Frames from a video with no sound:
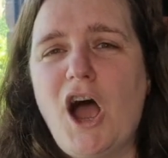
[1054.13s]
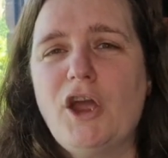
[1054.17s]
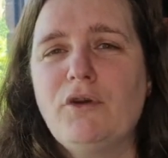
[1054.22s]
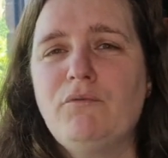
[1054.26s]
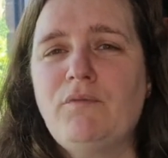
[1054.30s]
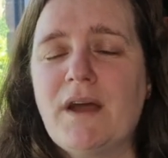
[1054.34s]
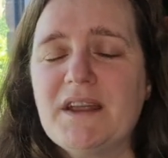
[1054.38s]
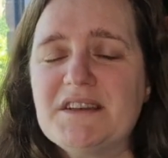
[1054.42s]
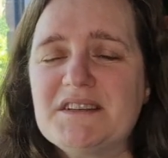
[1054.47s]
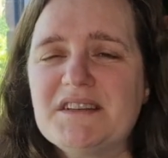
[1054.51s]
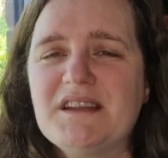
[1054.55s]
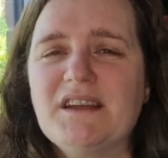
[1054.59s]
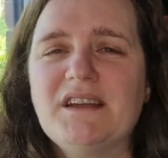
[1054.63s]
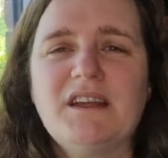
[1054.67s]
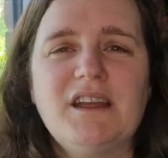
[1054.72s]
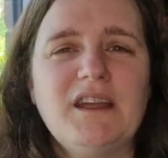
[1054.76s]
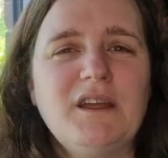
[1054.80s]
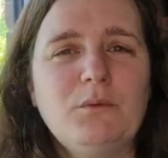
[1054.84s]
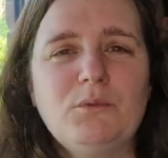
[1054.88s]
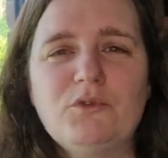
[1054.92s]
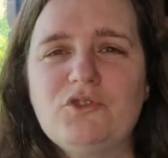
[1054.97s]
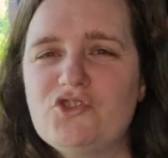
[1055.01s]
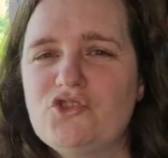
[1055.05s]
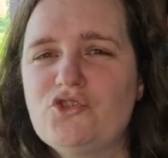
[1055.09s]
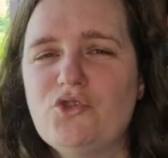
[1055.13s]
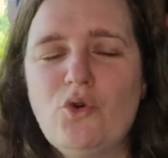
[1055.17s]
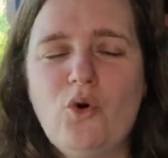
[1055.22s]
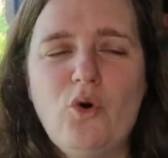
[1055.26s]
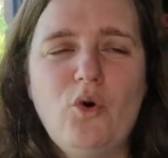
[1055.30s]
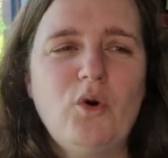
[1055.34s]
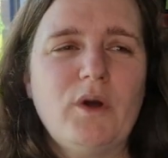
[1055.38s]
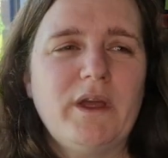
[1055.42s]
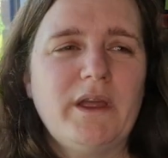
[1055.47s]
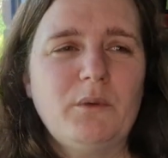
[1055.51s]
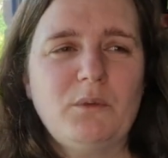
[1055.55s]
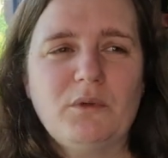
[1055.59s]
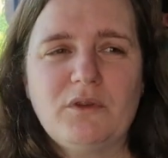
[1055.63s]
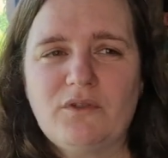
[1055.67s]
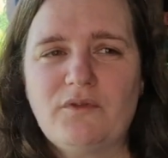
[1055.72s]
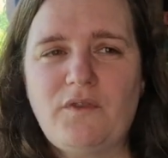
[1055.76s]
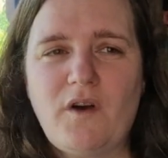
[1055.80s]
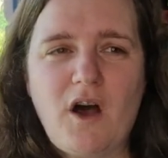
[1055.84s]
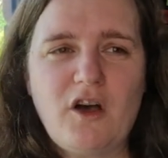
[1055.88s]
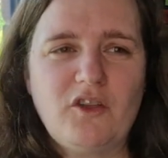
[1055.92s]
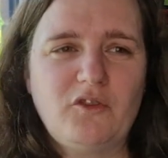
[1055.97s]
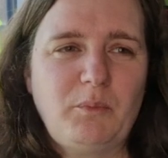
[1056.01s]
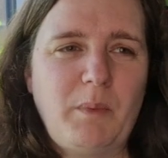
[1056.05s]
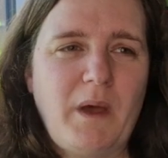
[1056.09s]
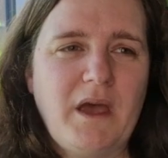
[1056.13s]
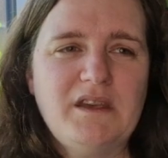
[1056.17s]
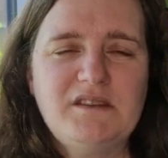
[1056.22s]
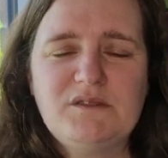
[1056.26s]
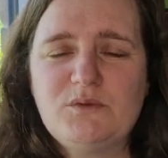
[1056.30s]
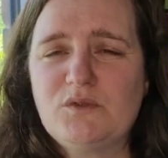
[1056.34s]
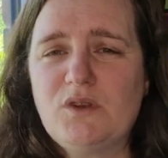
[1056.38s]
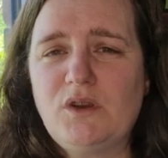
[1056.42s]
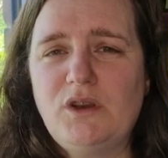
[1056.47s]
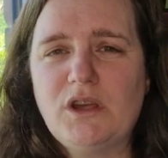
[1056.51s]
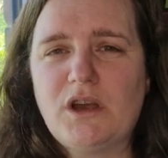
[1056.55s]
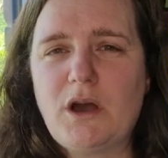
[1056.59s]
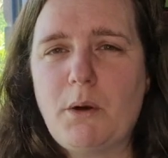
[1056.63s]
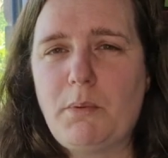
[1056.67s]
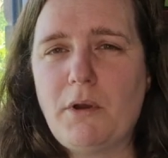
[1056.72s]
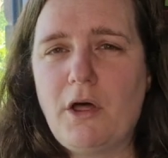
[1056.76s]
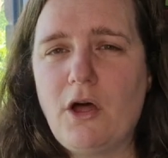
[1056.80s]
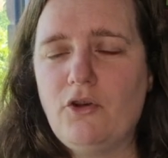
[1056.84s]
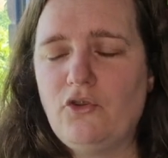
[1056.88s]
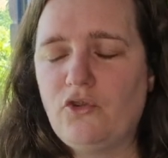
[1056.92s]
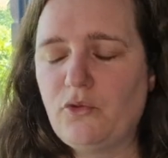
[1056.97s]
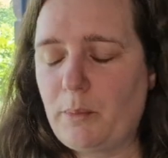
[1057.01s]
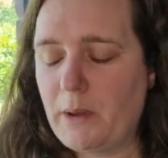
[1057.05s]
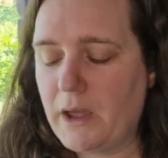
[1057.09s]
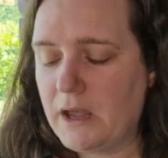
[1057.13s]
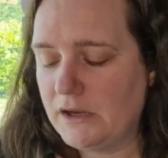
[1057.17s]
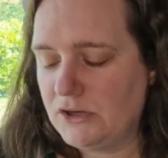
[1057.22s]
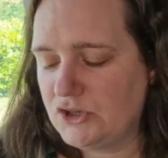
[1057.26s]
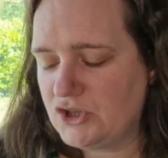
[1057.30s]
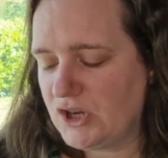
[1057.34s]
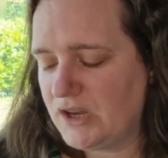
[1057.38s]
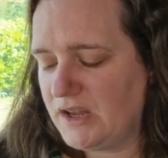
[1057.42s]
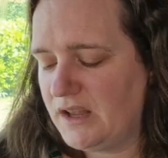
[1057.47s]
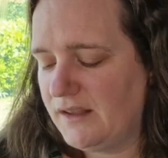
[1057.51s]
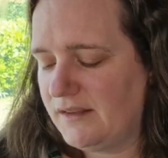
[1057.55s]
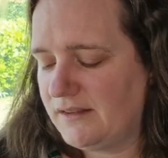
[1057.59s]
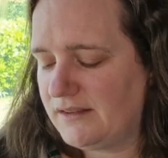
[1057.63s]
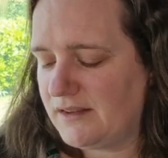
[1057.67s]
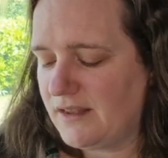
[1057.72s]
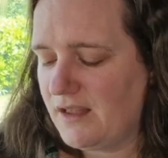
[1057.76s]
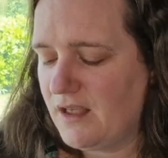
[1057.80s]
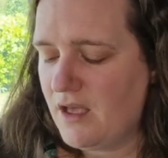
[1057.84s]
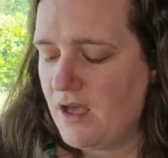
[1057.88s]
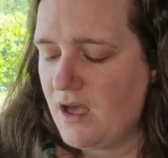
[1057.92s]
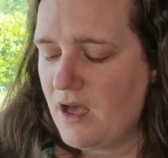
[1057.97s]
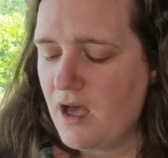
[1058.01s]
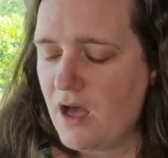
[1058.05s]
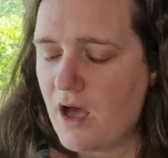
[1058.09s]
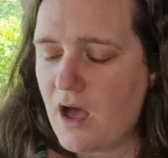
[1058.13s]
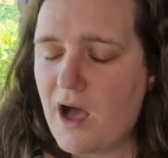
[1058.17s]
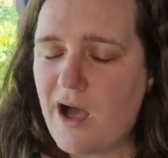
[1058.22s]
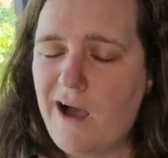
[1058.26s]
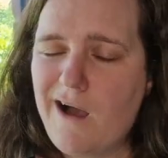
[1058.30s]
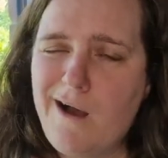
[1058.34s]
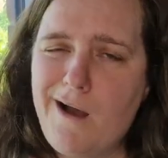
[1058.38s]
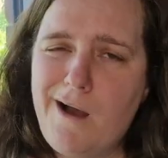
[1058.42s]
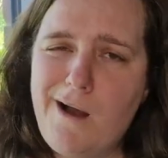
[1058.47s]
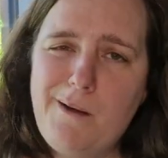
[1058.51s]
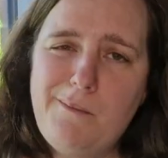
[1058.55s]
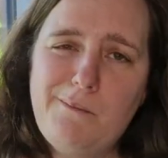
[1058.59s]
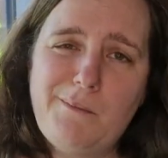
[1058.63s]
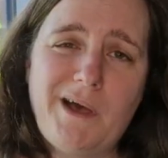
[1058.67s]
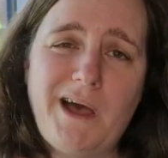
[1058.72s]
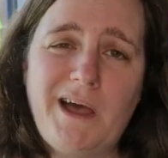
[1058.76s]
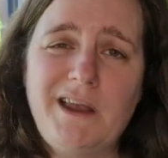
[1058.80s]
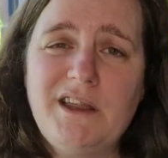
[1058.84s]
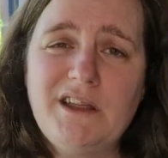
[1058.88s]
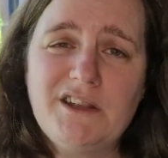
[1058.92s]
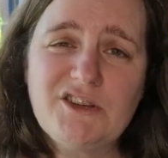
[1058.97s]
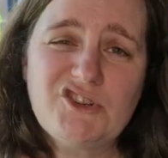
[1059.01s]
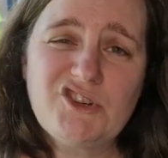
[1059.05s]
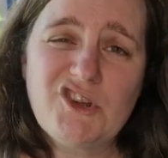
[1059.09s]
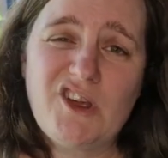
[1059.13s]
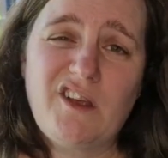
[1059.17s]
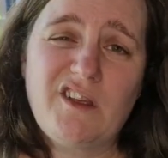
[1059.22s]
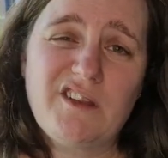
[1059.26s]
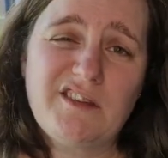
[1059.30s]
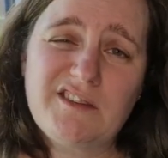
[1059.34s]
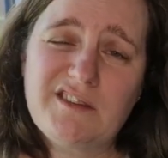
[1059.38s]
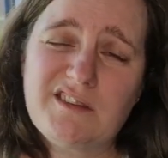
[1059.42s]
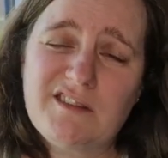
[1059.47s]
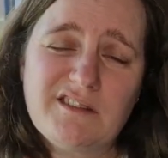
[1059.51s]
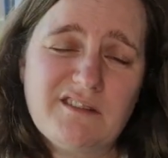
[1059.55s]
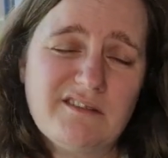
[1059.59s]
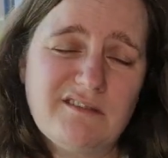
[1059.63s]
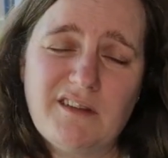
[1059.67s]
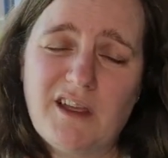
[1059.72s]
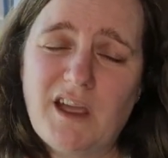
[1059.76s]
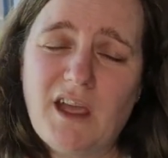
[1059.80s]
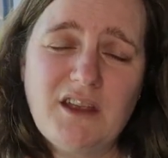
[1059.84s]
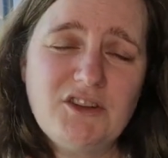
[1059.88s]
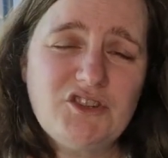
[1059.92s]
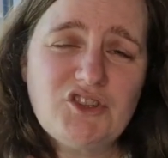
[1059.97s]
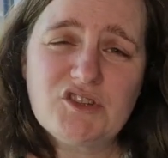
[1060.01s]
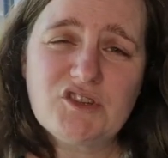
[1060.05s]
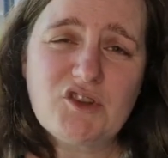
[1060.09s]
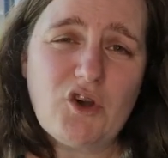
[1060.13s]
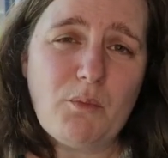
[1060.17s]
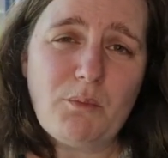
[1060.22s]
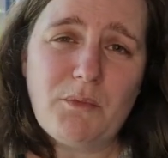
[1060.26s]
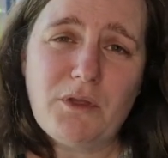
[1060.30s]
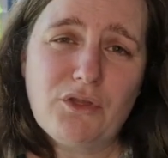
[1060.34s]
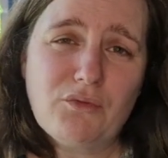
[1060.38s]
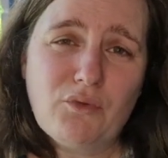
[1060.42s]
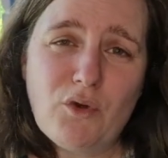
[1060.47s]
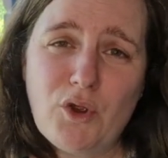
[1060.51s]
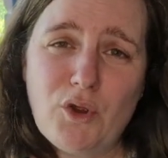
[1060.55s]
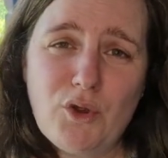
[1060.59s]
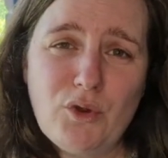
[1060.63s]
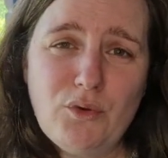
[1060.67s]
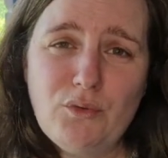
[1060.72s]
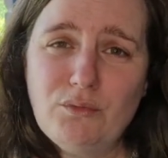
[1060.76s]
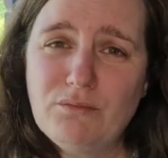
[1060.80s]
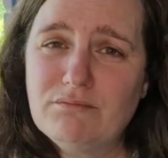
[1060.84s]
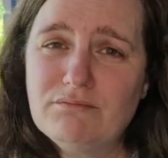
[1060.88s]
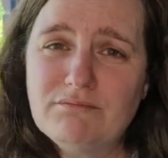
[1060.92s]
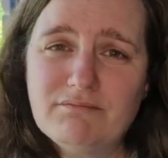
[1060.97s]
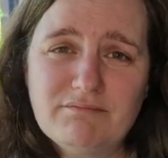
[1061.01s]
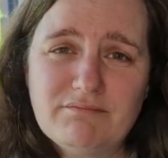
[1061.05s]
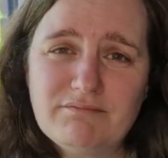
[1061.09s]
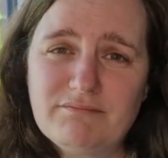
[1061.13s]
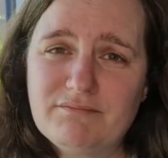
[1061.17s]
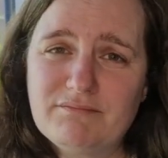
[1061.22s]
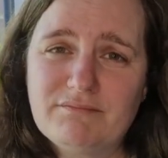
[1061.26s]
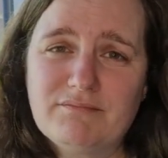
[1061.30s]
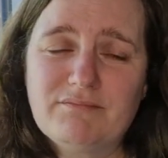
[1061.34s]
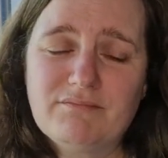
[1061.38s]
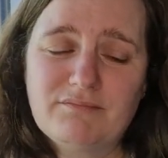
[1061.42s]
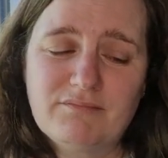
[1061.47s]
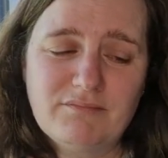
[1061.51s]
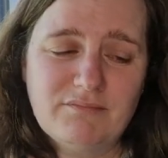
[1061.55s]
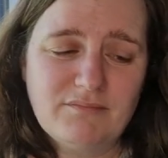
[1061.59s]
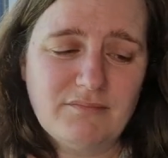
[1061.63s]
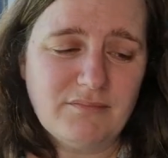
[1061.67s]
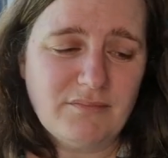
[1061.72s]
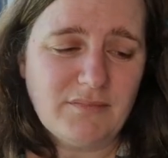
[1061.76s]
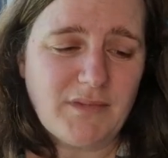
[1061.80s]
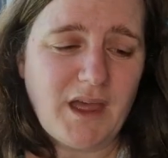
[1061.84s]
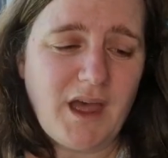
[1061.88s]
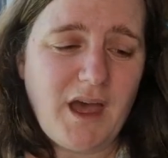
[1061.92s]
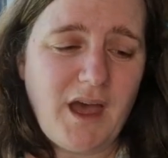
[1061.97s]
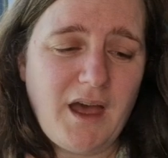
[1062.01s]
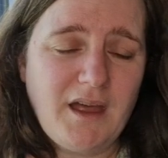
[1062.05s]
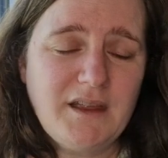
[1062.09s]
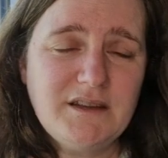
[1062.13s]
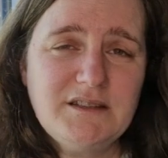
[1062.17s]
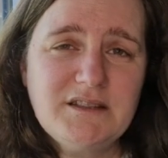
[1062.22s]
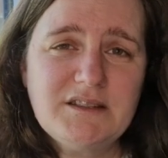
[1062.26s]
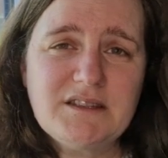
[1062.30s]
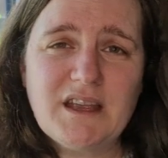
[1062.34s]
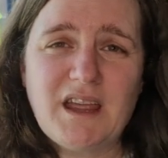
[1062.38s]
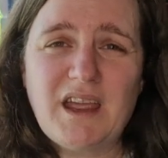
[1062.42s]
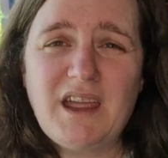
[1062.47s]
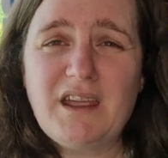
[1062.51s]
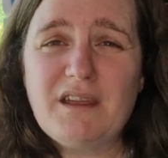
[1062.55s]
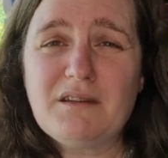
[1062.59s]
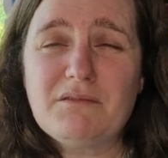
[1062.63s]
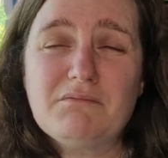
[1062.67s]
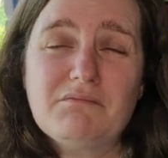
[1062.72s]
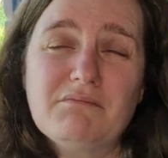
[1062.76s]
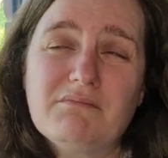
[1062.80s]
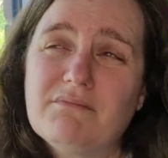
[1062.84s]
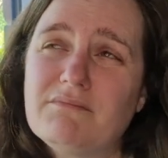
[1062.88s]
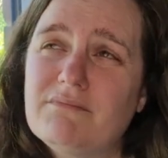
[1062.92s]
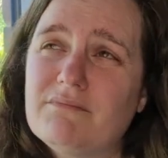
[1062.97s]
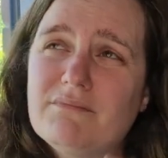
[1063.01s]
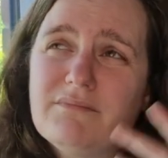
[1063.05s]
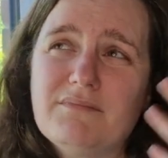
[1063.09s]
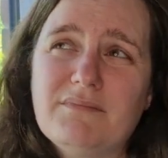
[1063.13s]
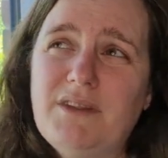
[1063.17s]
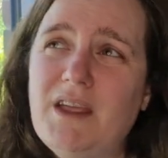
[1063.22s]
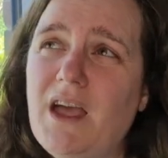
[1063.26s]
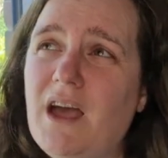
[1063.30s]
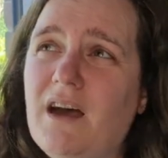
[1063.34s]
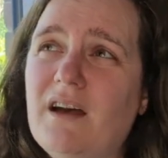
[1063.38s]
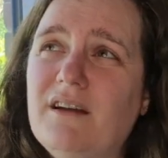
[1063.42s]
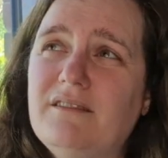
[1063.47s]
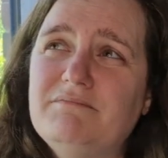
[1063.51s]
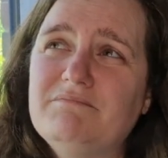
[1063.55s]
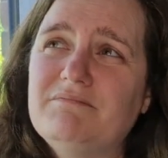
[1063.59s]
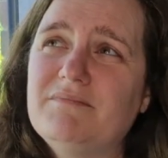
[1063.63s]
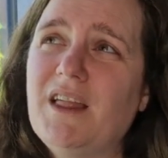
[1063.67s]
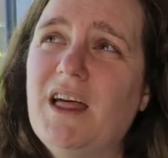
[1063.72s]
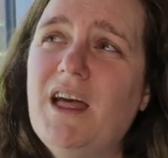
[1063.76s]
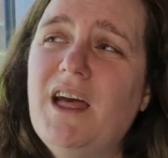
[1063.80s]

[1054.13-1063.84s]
I read it it was short it was fast paced it was only a couple of hundred pages um, and it just it just got me through and it yeah